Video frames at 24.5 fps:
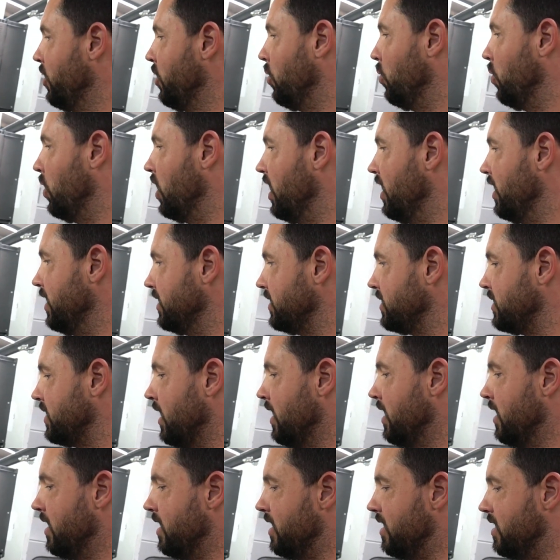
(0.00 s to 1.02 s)
was
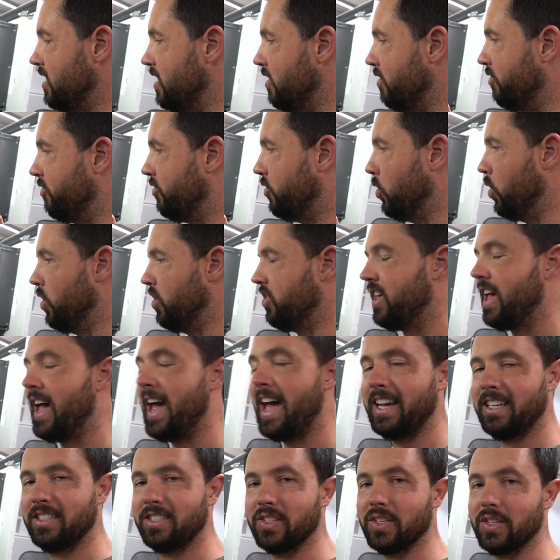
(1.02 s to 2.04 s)
the 4th
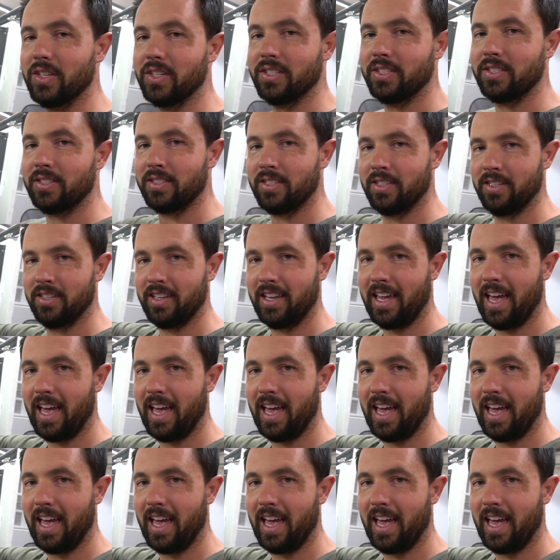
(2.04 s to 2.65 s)
axis